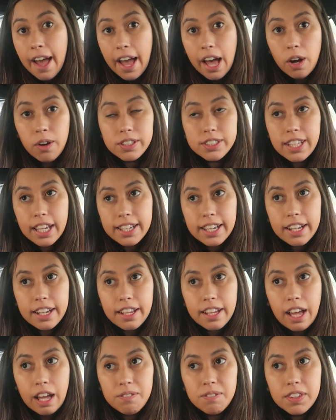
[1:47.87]
how is that
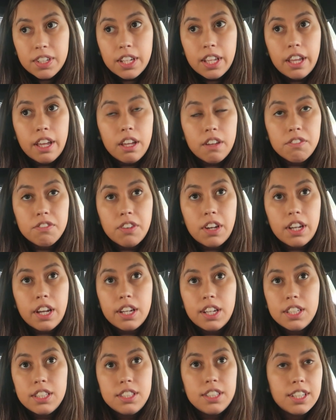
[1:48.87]
gonna happen if
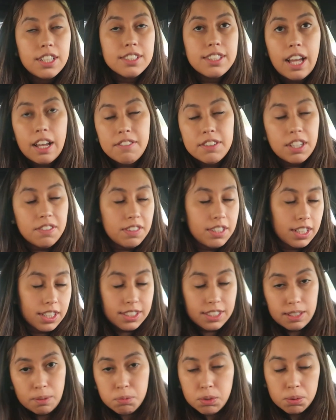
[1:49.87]
you guys haven't even
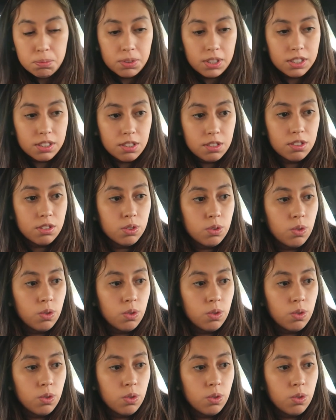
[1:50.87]
accepted me into the